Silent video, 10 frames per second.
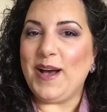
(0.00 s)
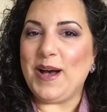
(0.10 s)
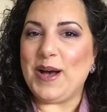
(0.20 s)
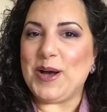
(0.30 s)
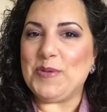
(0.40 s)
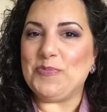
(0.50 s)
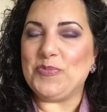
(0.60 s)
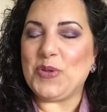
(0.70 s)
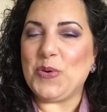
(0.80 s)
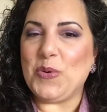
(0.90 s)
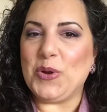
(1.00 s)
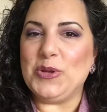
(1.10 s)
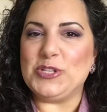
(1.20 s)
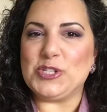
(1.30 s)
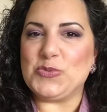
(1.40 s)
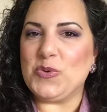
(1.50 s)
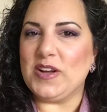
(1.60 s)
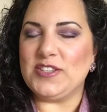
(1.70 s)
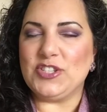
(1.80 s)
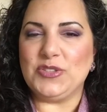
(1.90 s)
or you just
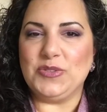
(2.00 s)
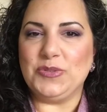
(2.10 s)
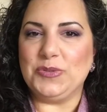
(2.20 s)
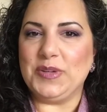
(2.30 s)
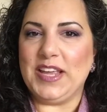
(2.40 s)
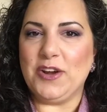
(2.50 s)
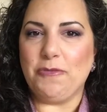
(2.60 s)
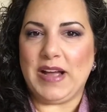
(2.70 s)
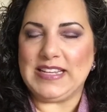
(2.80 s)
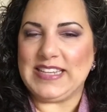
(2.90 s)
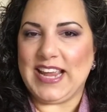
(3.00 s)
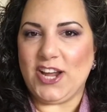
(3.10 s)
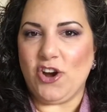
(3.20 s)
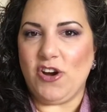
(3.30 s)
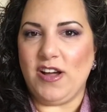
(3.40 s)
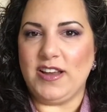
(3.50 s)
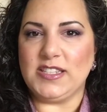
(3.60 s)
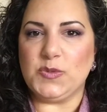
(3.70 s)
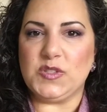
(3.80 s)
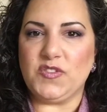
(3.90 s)
want to hear my take on a
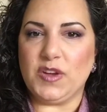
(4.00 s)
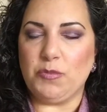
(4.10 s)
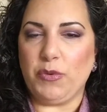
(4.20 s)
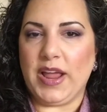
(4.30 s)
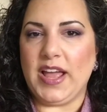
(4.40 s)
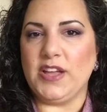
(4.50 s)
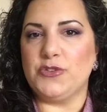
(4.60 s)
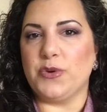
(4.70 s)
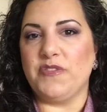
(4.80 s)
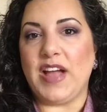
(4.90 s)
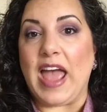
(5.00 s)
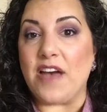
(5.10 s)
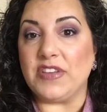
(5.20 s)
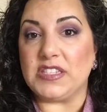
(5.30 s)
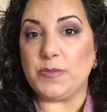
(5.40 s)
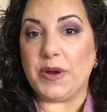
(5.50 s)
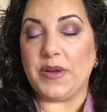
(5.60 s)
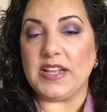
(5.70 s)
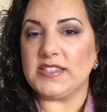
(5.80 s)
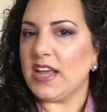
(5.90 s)
specific brand, or if I have
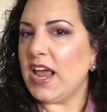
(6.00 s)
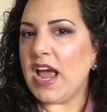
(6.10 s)
experience,